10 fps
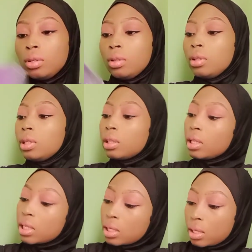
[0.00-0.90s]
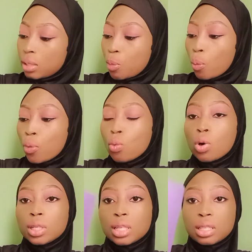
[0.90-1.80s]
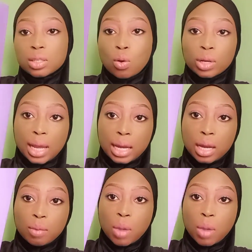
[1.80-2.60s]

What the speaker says: this purple one. It's called Enigma.